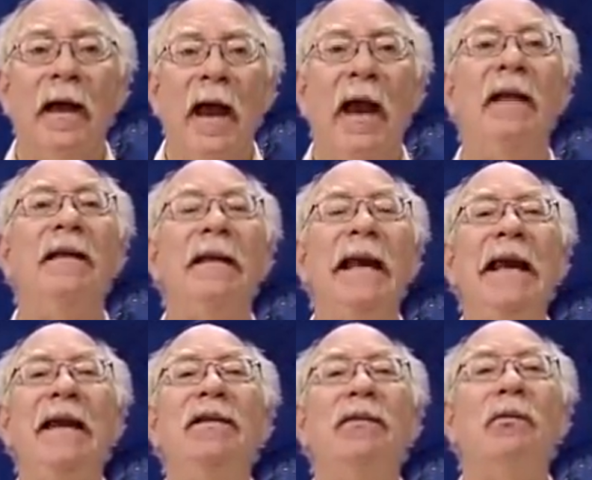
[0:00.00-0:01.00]
and
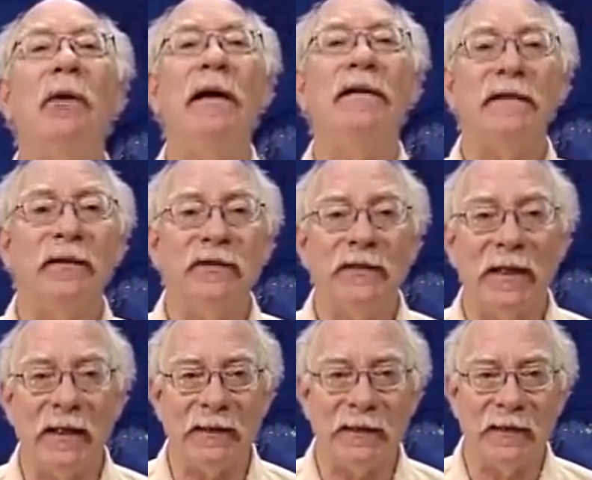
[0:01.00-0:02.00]
need the rights of
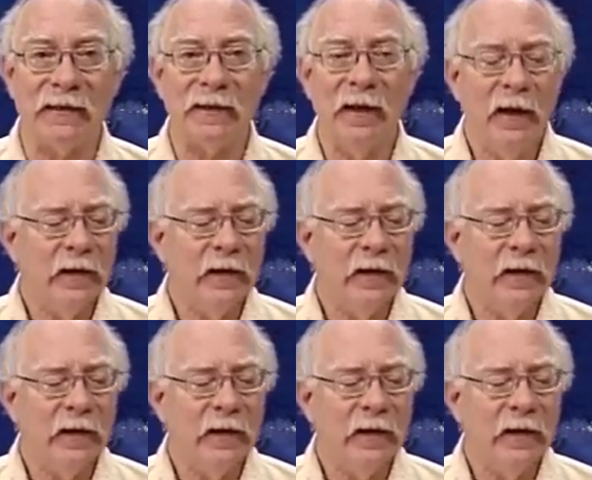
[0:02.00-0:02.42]
citizens.